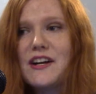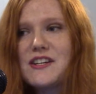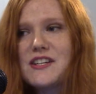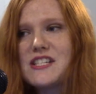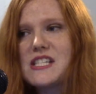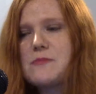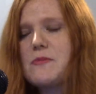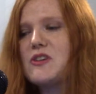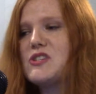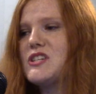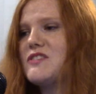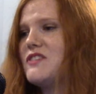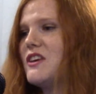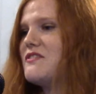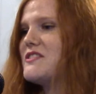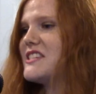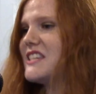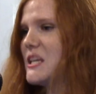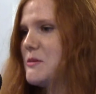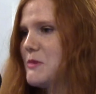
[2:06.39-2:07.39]
because especially if you have
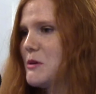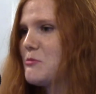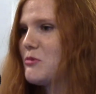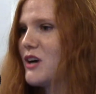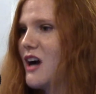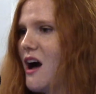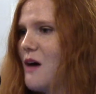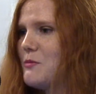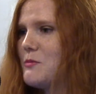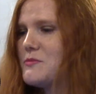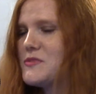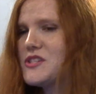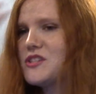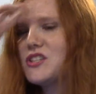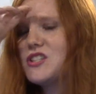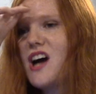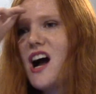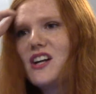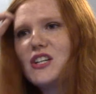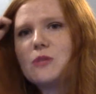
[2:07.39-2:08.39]
sleeping problems, the
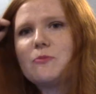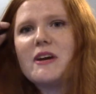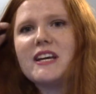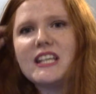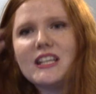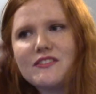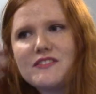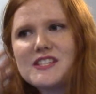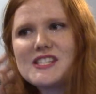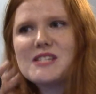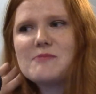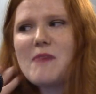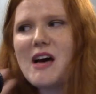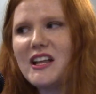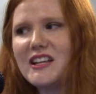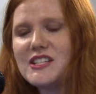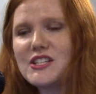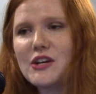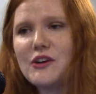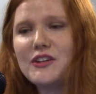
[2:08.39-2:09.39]
doctor might give you some
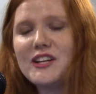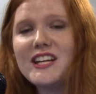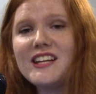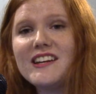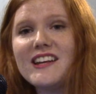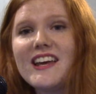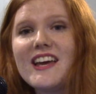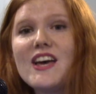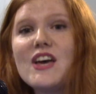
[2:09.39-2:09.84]
melatonin,